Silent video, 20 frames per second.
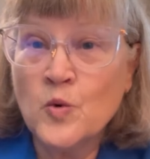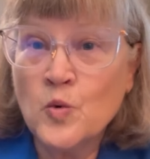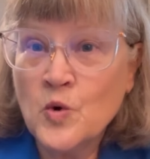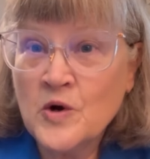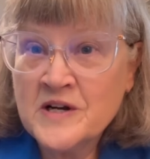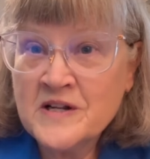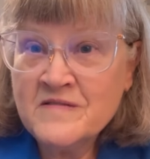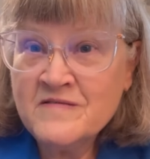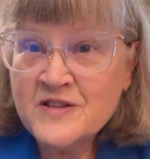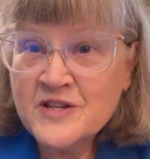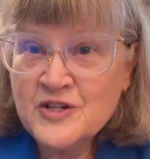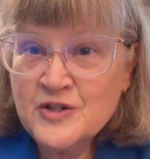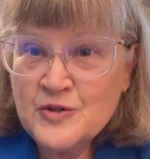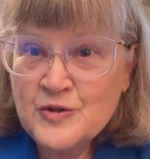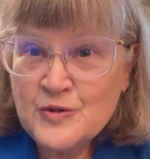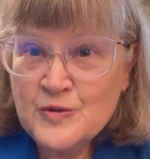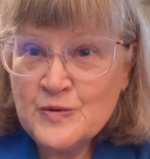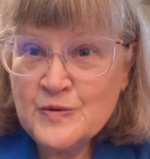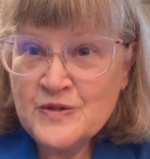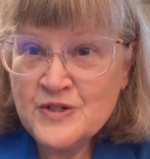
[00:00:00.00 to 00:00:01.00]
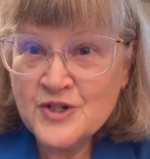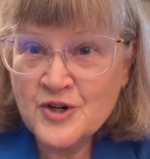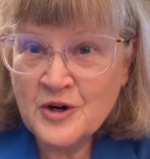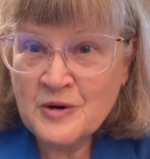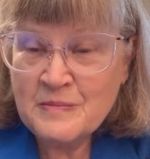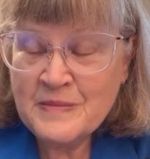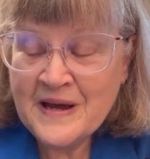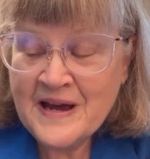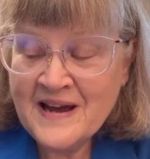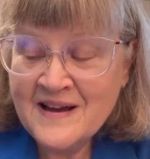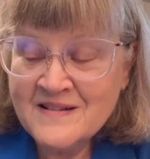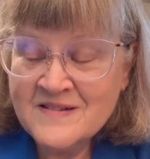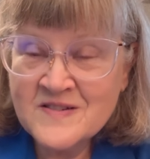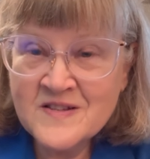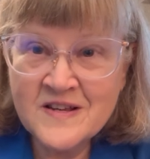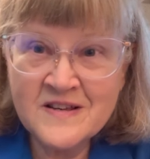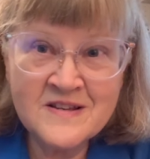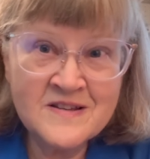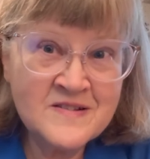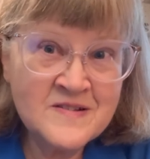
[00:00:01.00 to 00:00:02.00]
one of the new chart packs
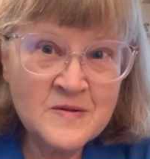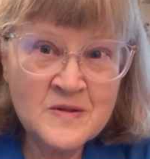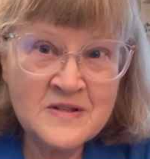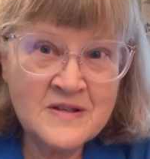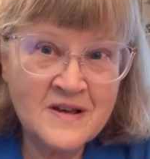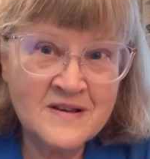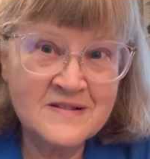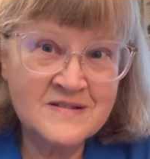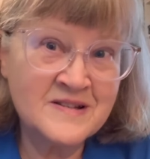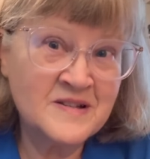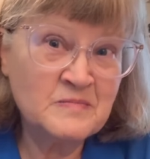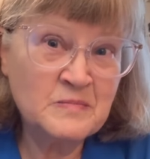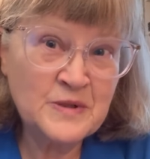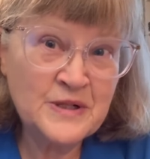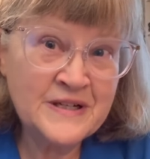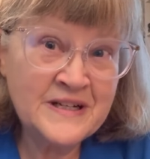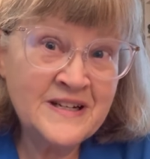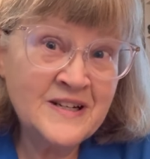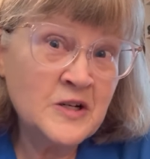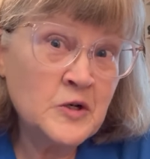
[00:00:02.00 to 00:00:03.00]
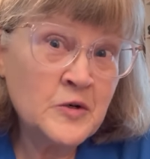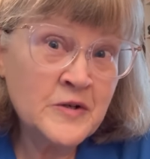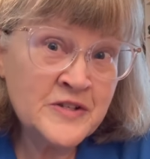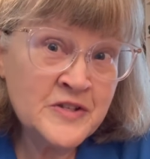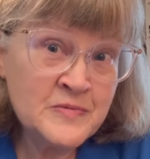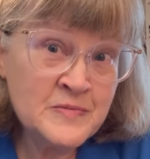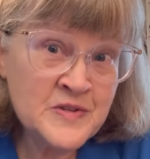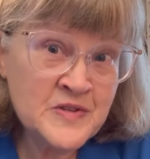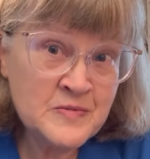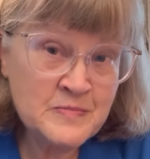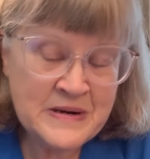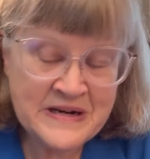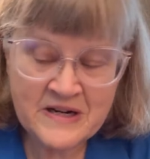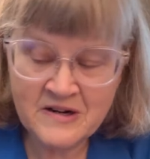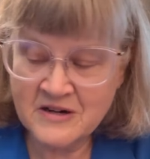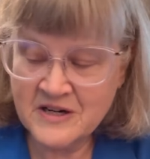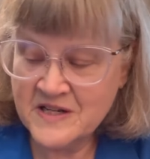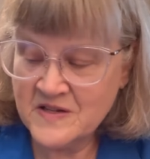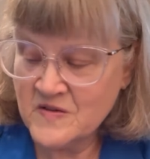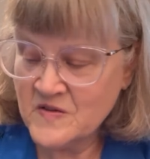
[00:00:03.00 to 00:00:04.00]
is simply Christmas
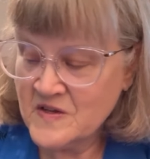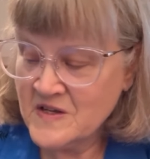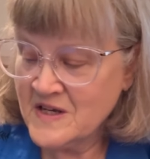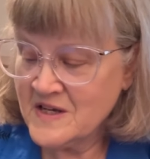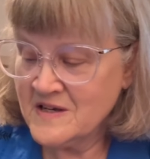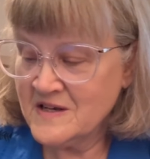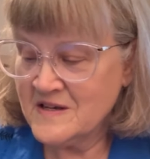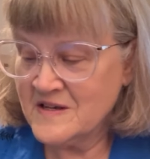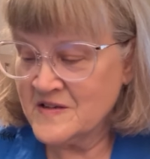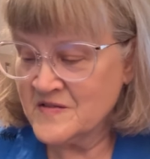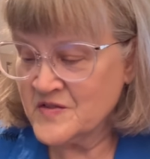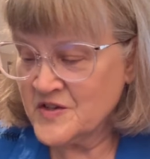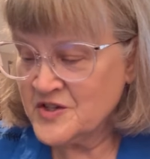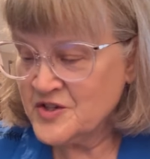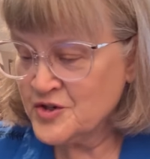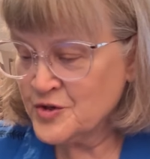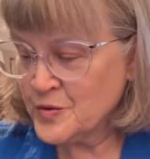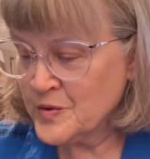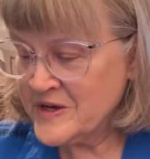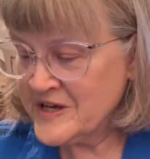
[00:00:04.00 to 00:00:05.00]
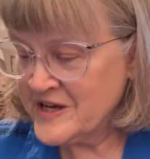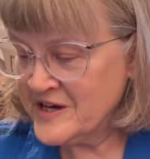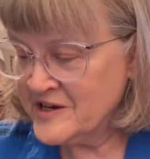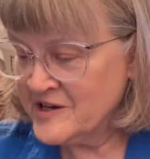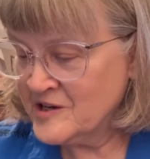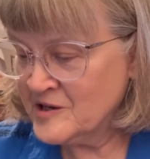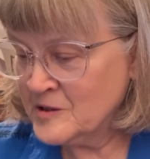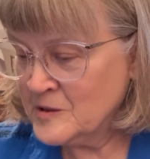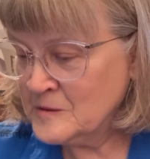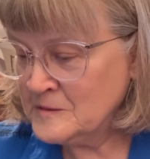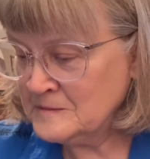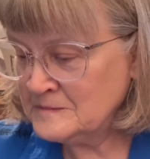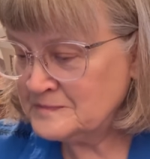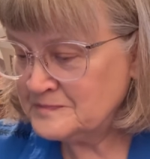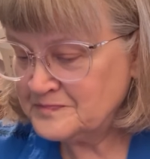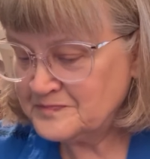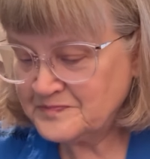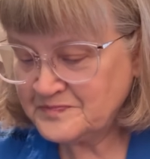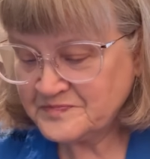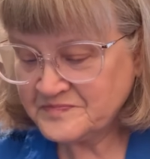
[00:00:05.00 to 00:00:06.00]
berries. It's a trio.
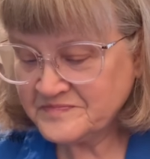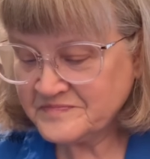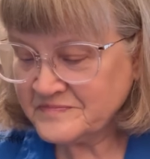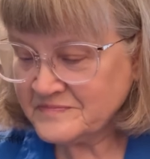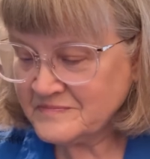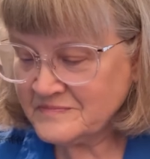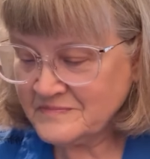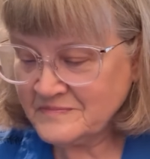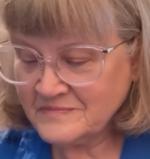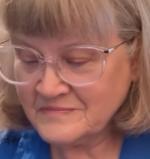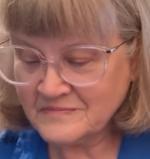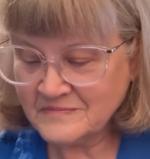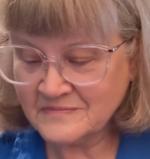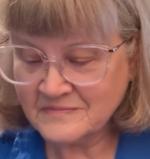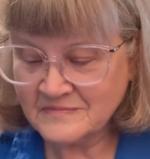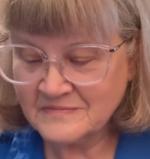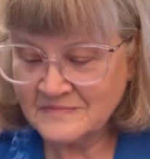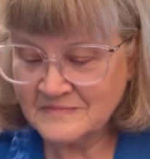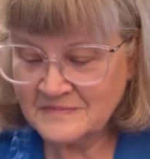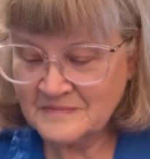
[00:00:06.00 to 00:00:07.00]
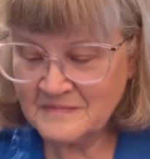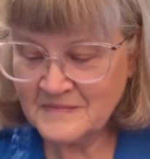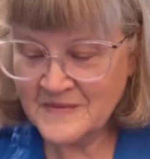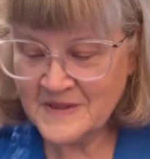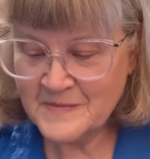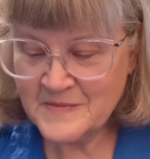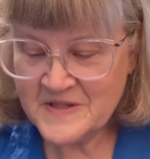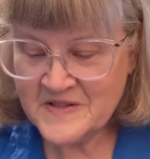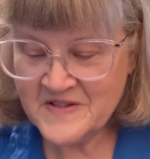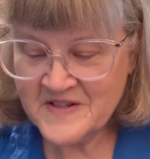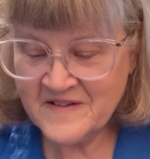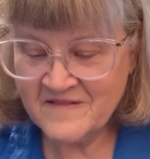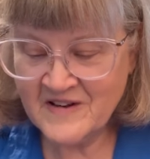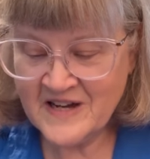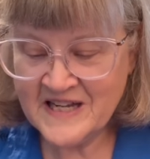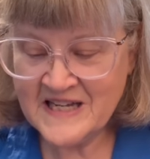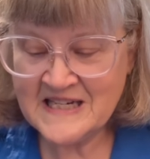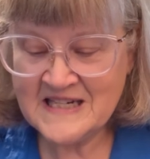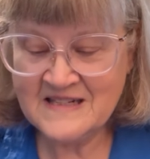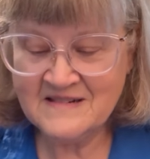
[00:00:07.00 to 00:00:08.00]
Let me see if I
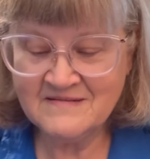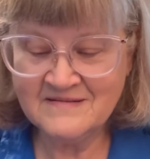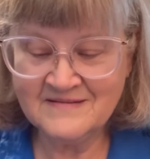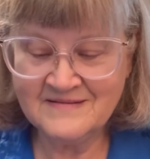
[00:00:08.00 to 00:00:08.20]
can